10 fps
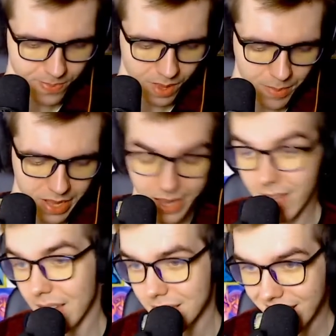I mean, I,
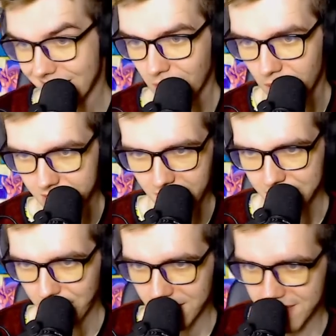I did get an RTX
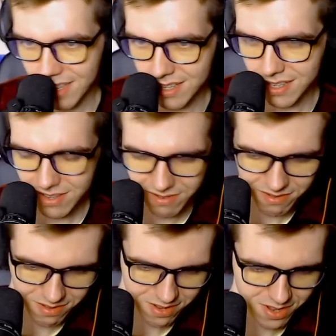3060, so
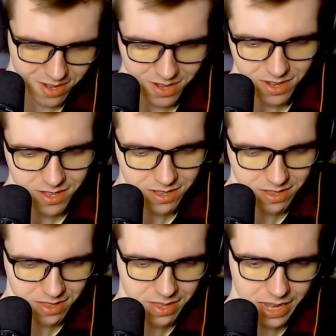
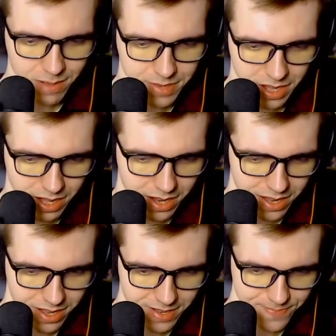that helps a lot.
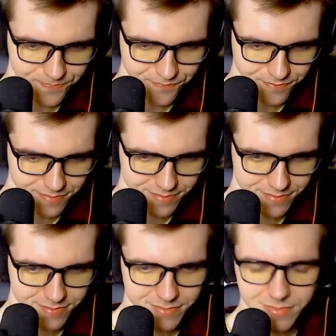
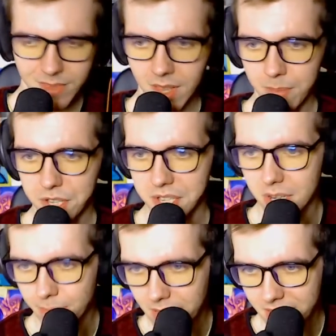Let me just set
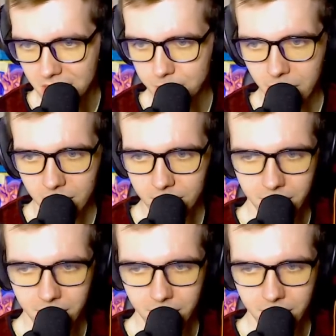up my next monitor